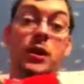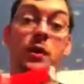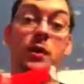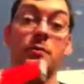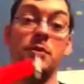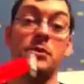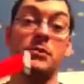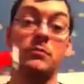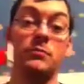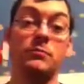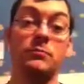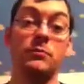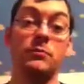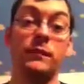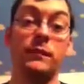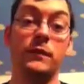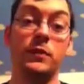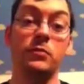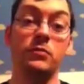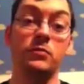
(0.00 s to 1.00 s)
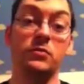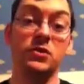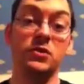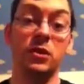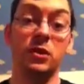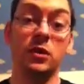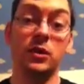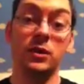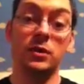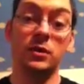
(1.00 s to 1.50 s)
and reviews on
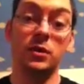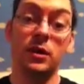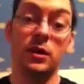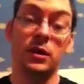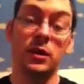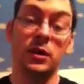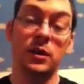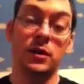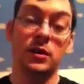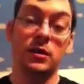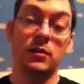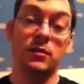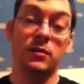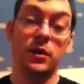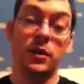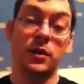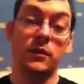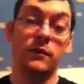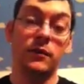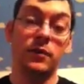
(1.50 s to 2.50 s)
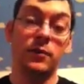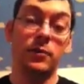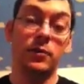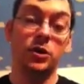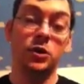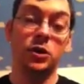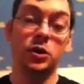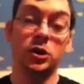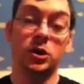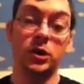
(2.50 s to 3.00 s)
it. Thank you very
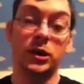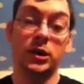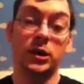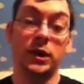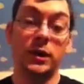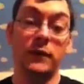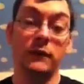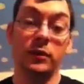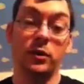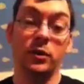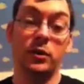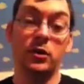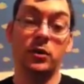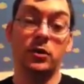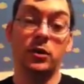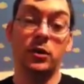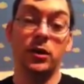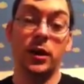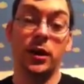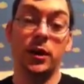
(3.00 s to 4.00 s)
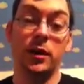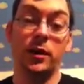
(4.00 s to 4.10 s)
much, and have a good day.